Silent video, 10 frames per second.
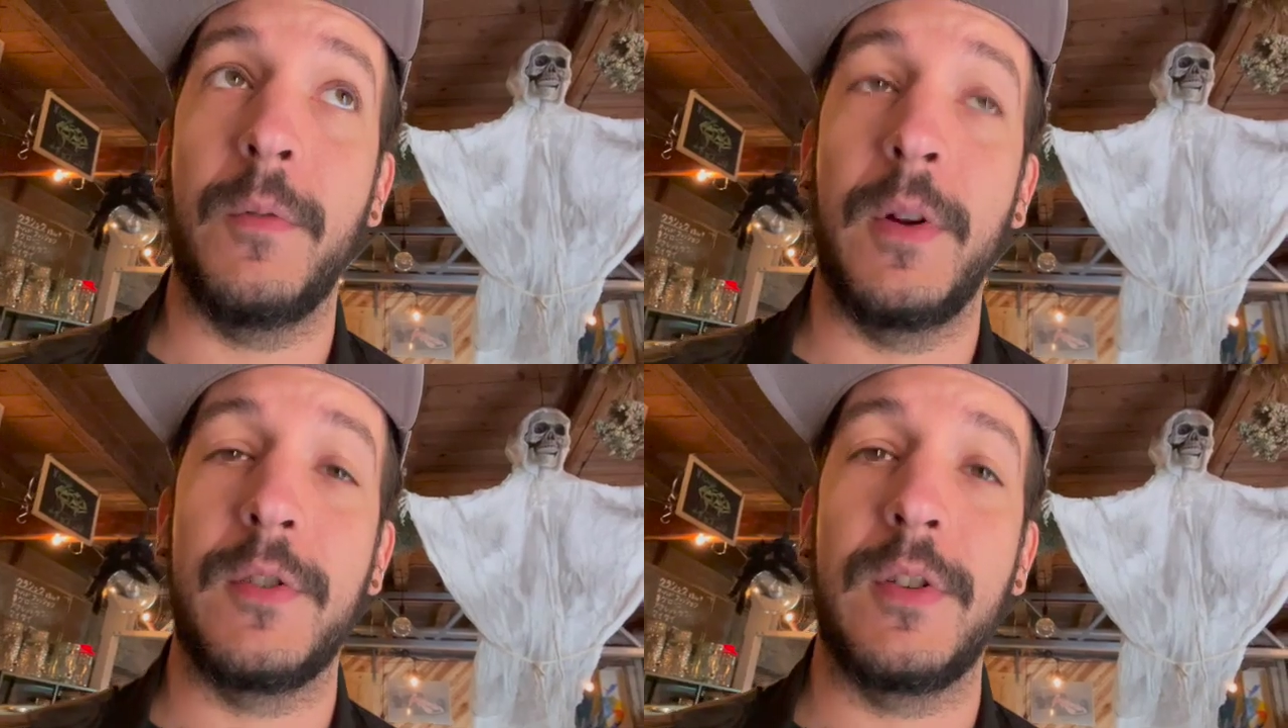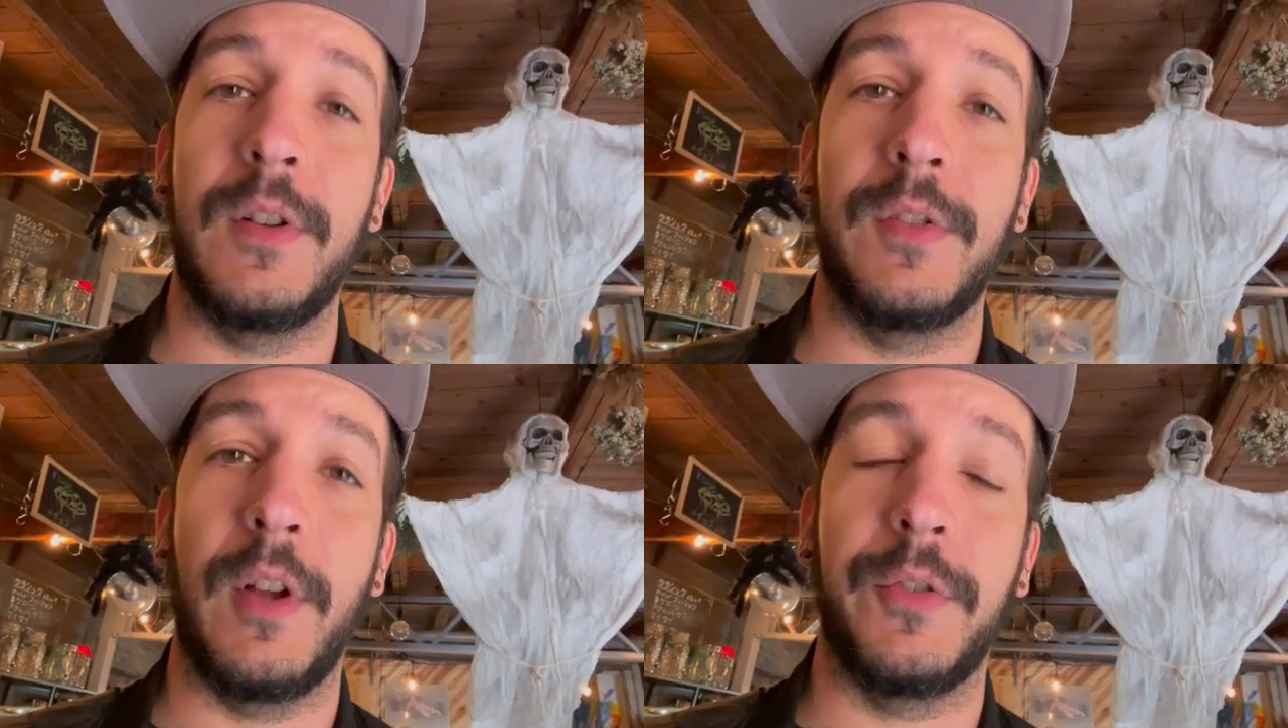which
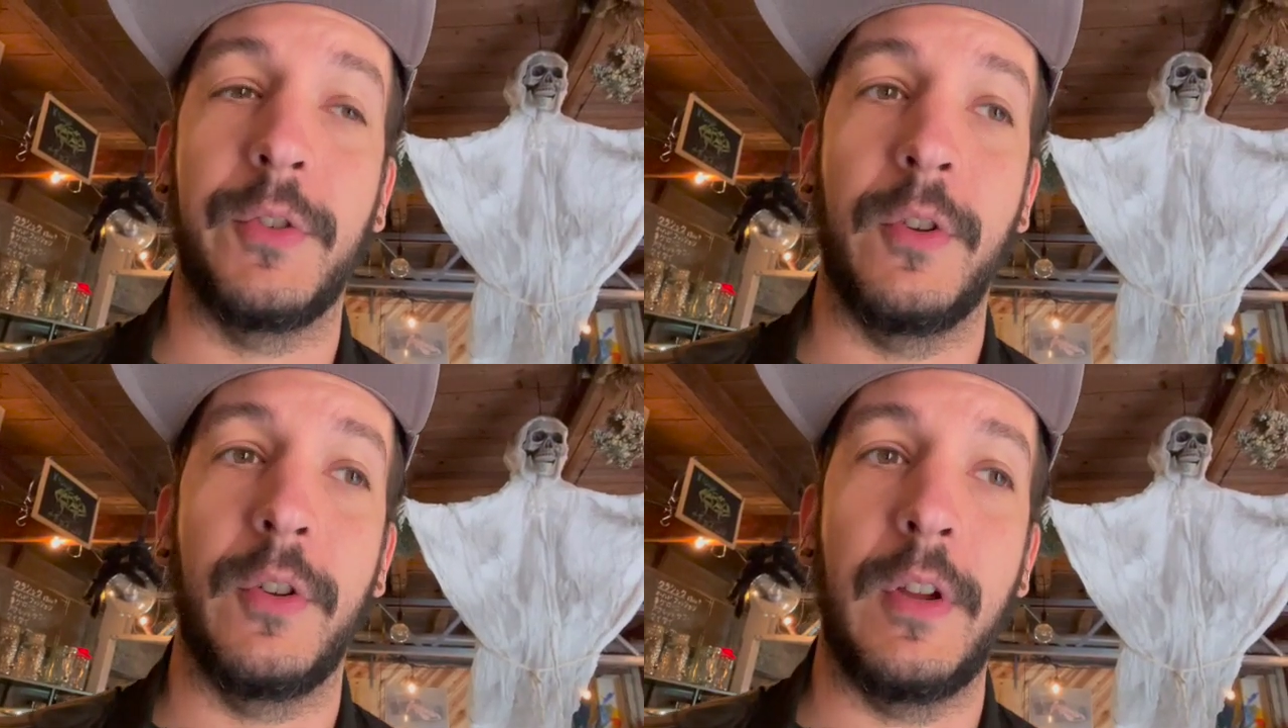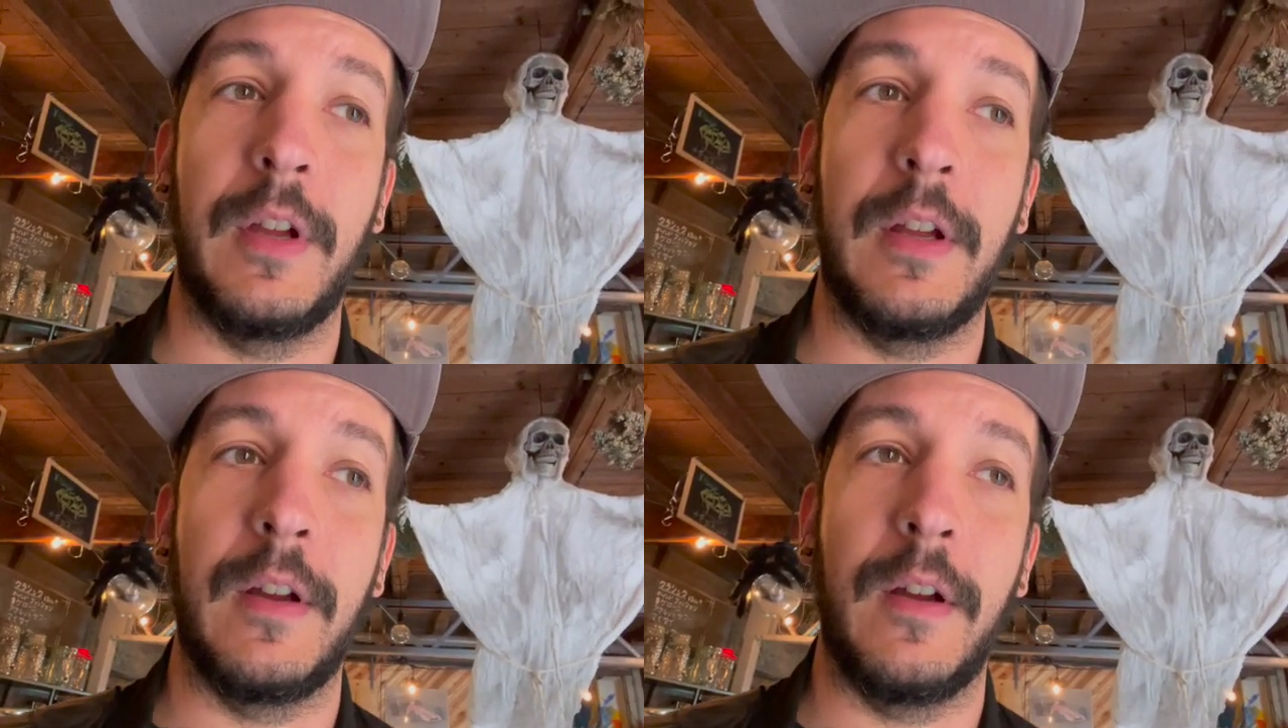is also
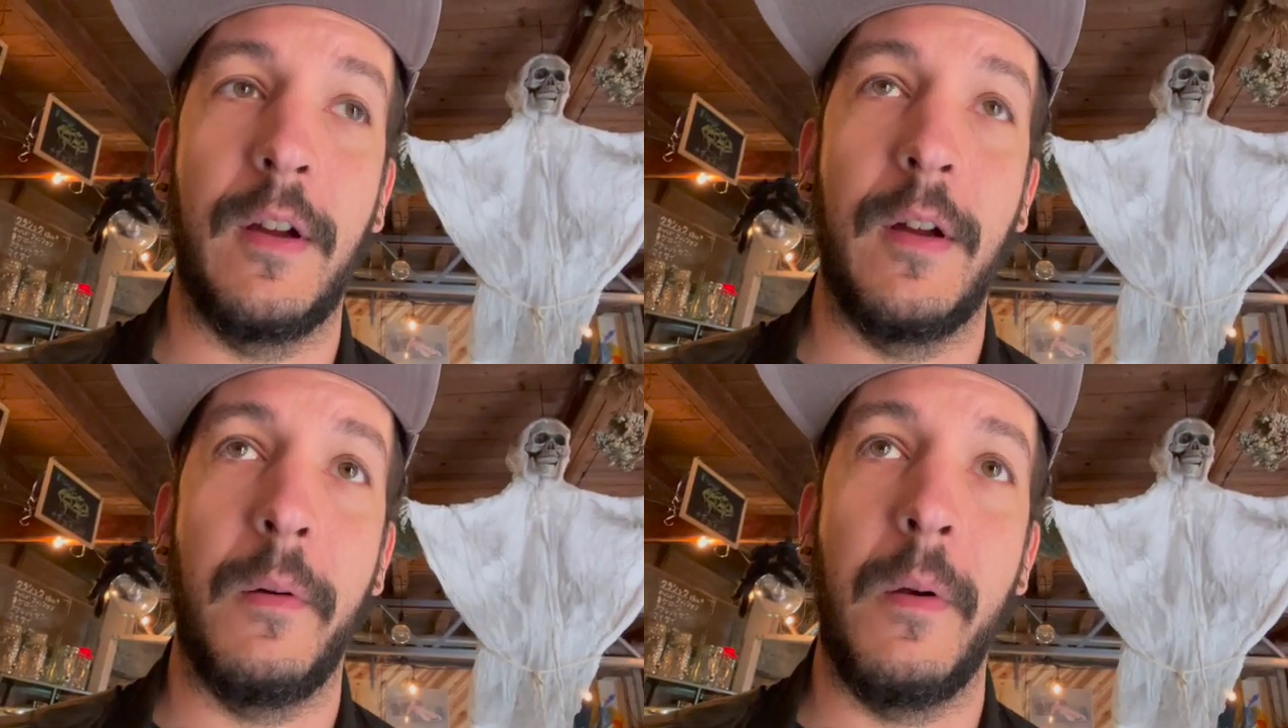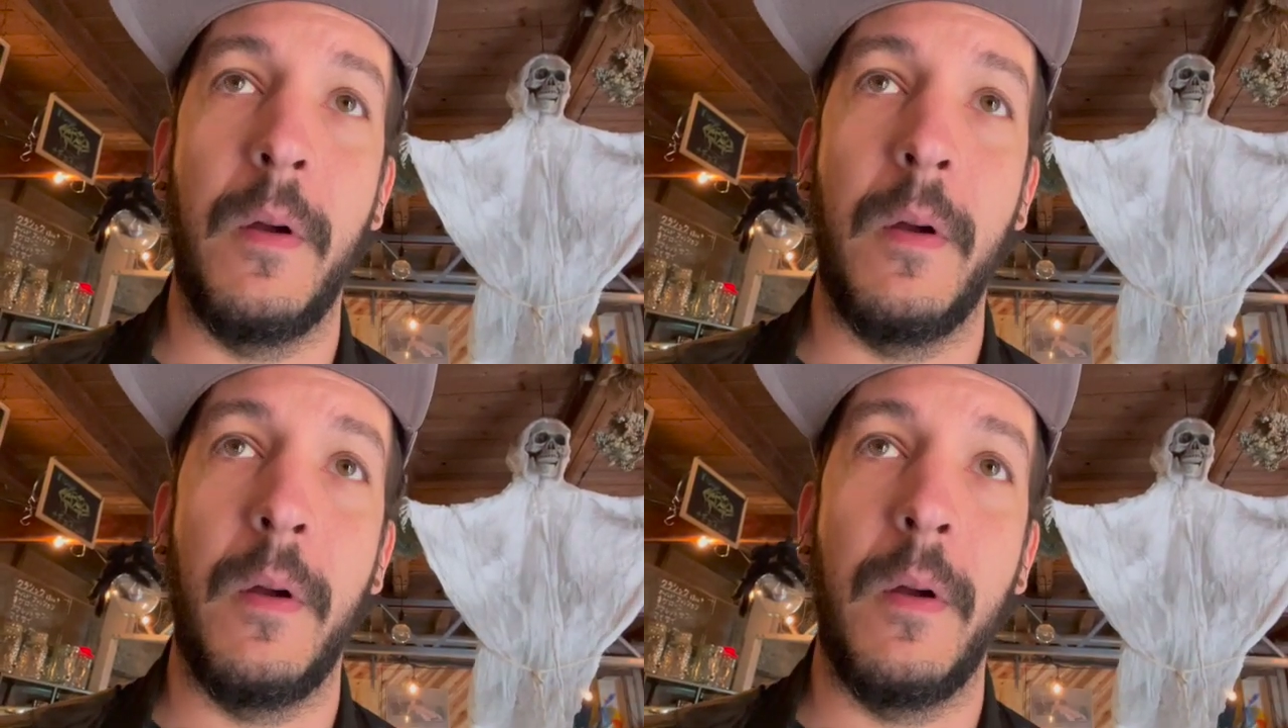a